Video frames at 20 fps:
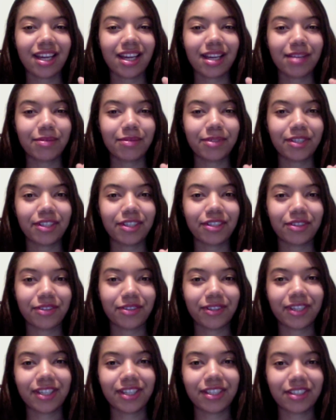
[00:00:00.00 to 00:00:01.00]
I'm gonna
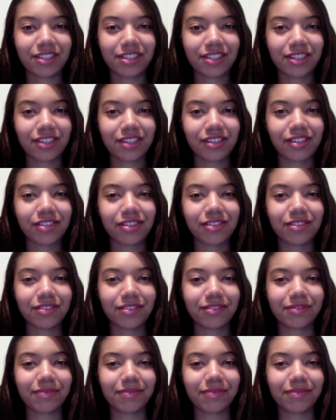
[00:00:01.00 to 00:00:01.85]
cringe a little.